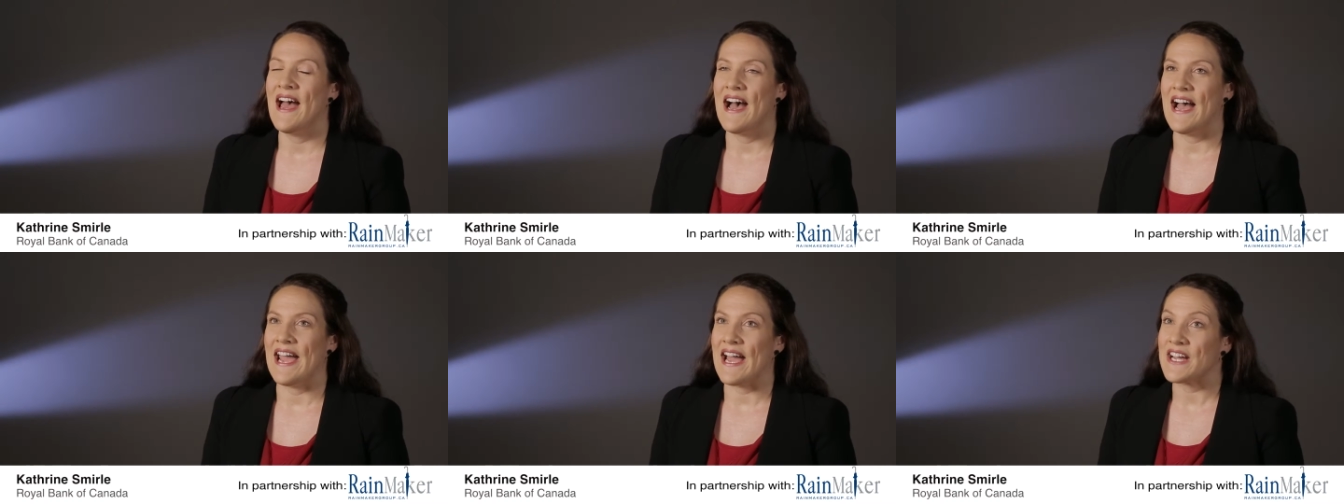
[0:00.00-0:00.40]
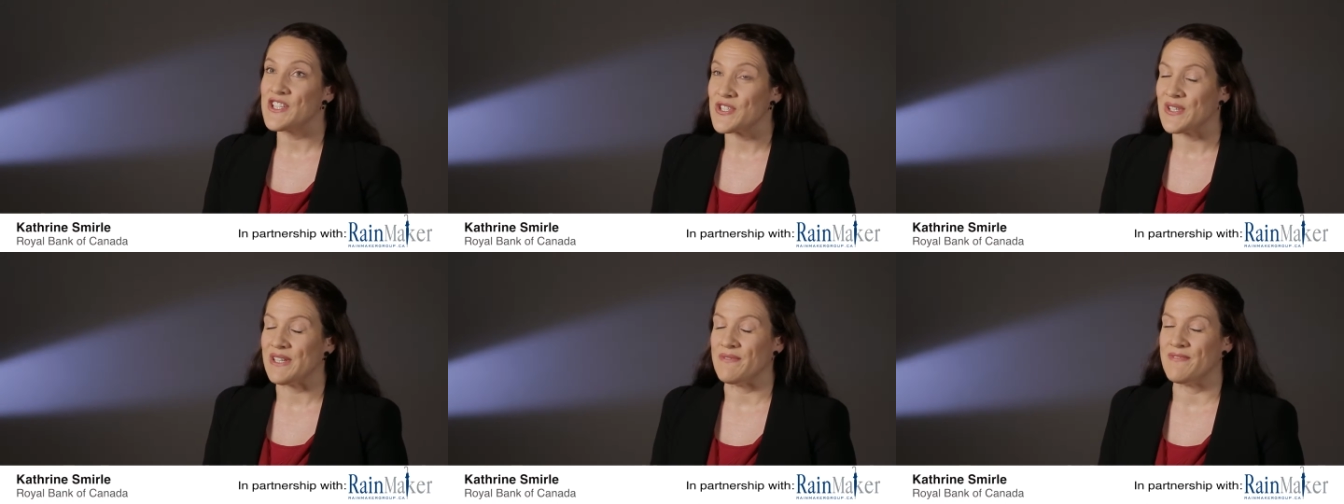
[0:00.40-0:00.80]
I
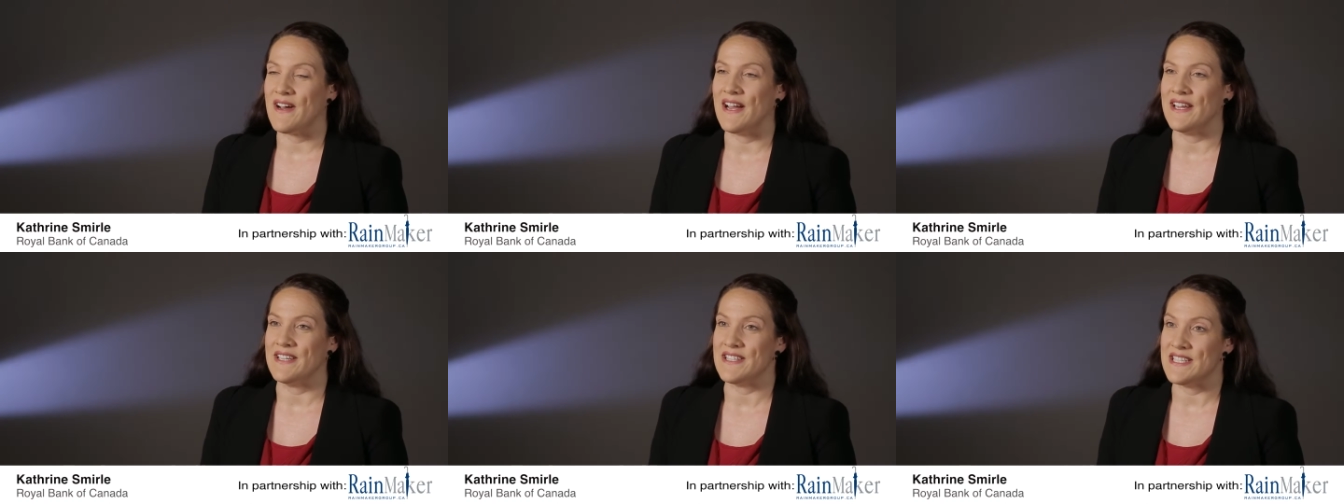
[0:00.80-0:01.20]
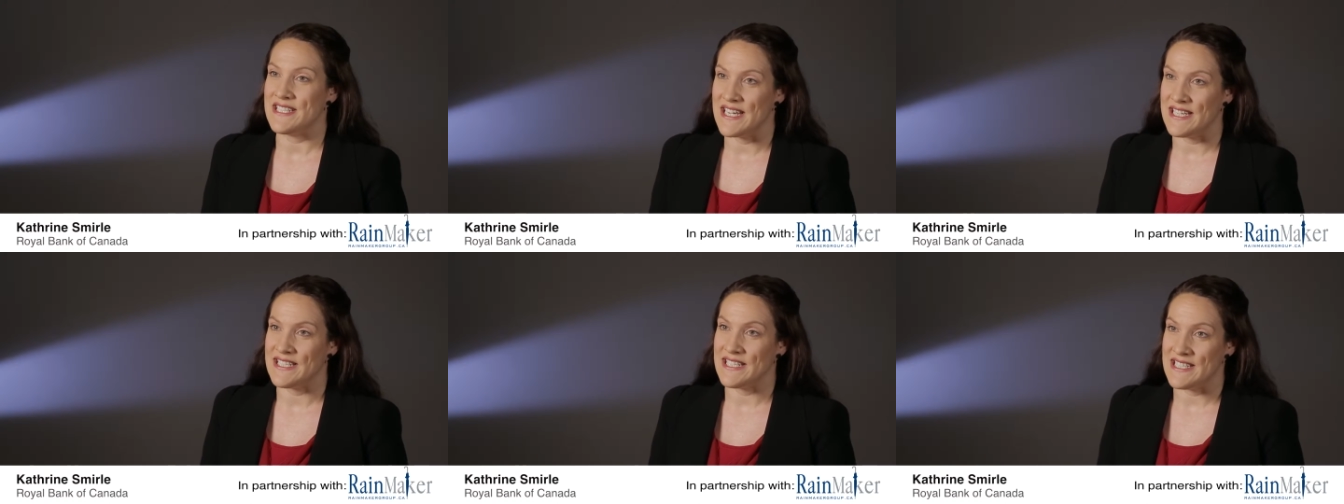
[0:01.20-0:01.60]
actually find the
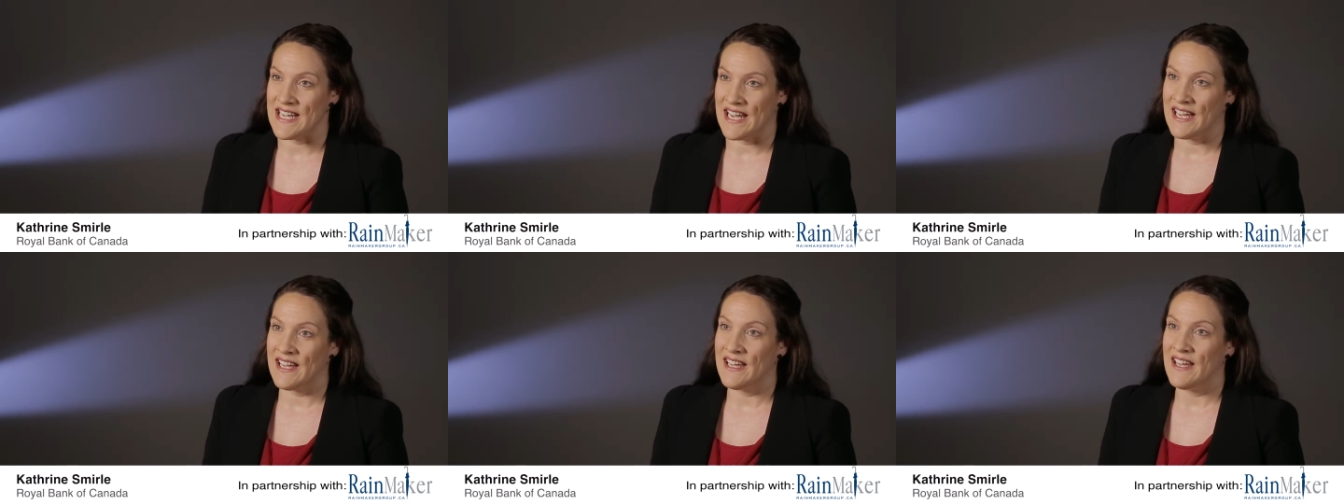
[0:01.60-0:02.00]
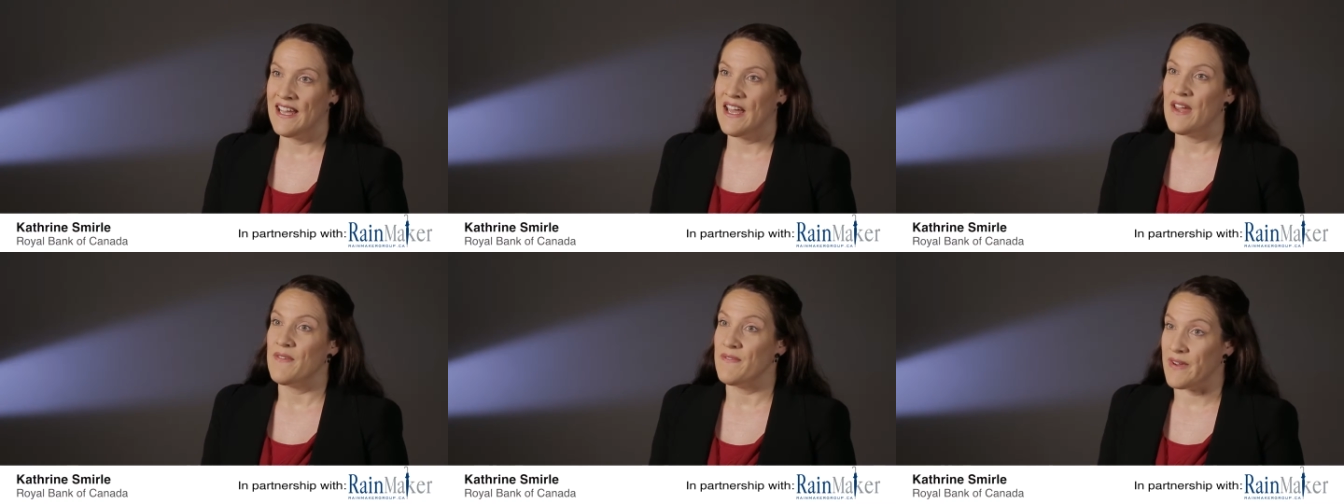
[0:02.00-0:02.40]
day-to-day
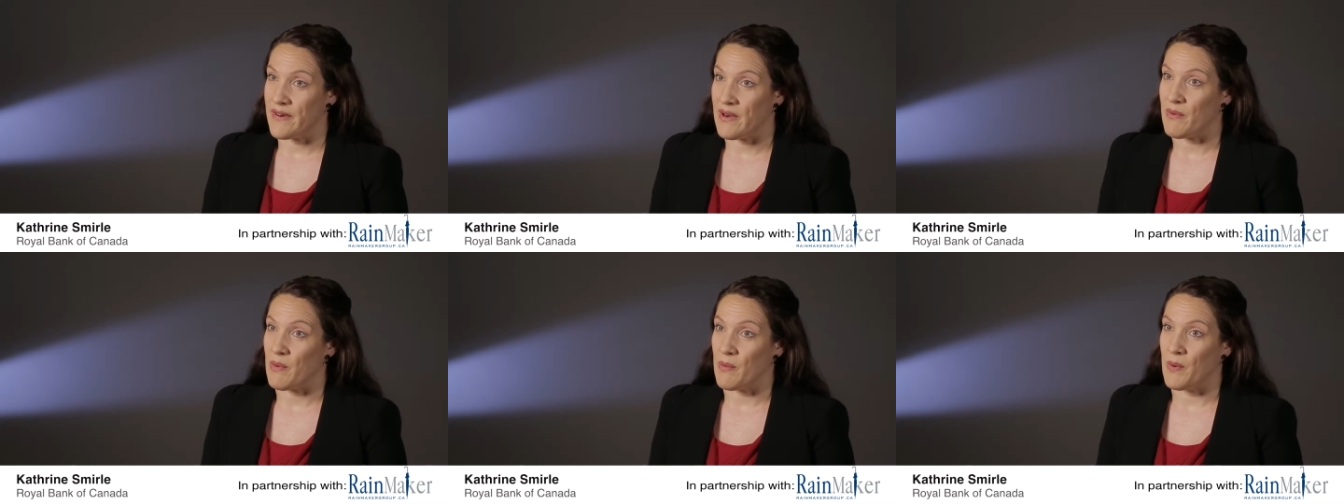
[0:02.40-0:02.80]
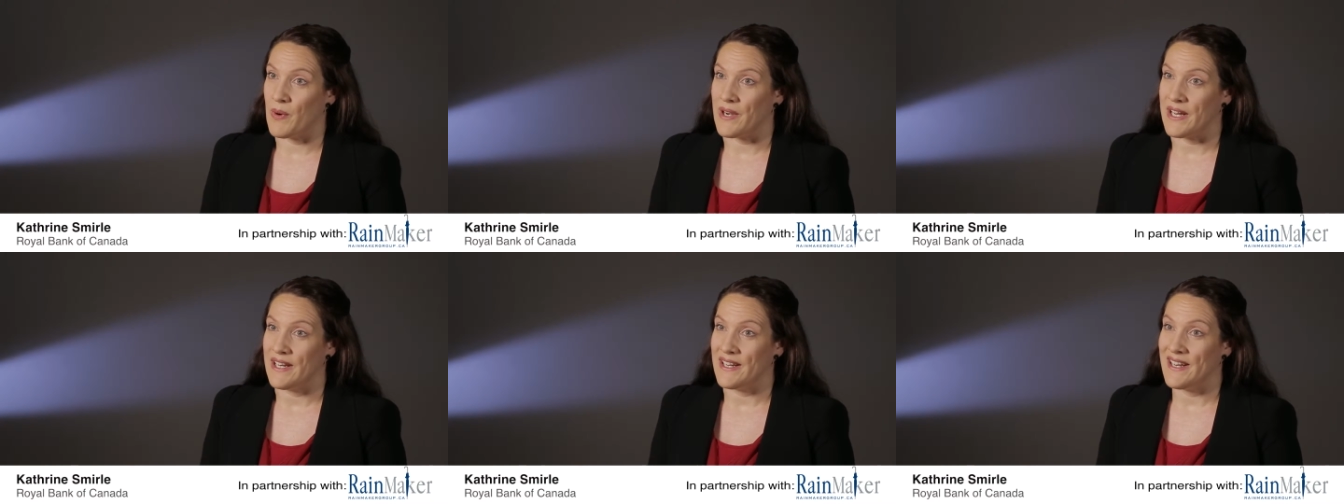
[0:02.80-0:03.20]
very
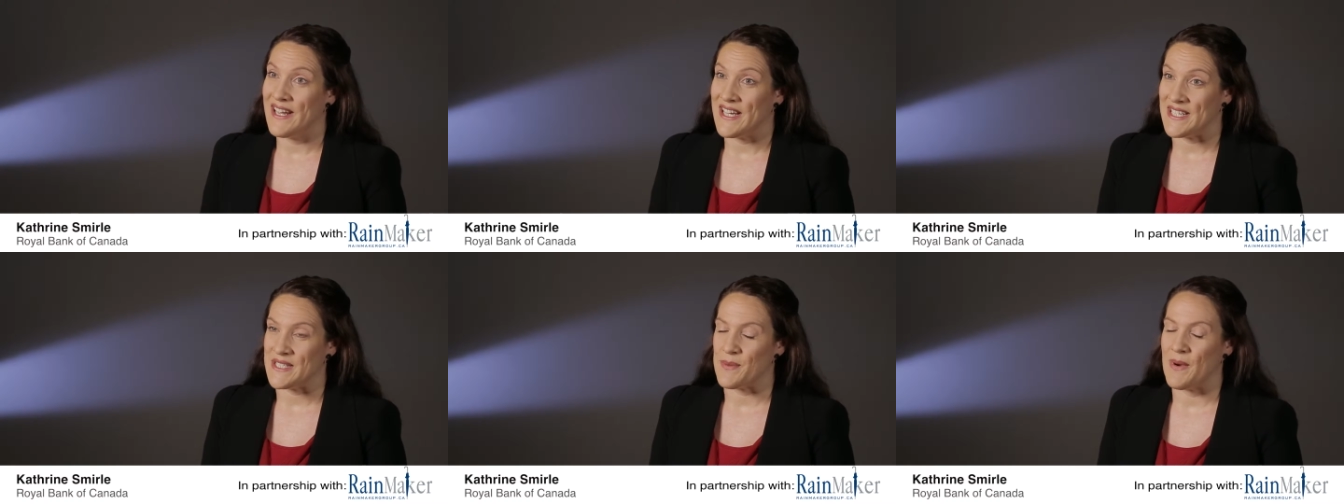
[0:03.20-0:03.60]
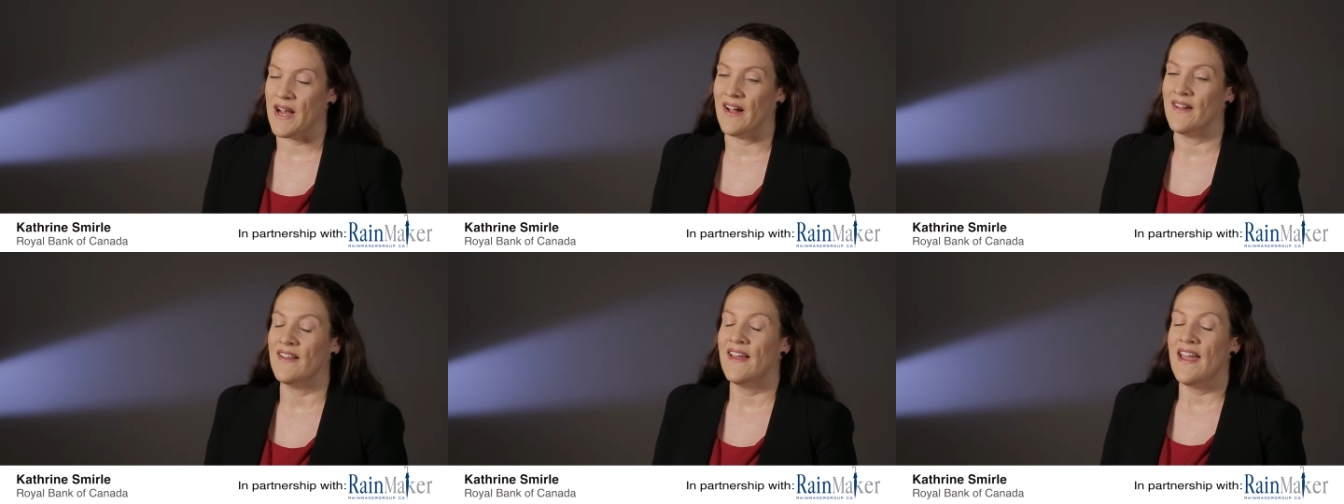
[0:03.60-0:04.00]
rewarding as
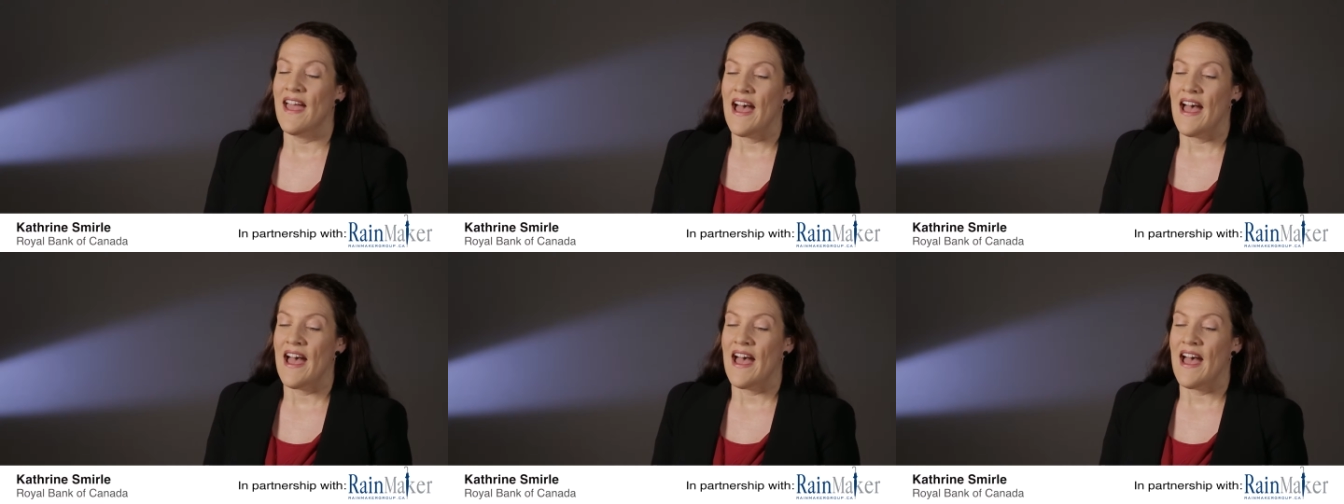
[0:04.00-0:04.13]
well.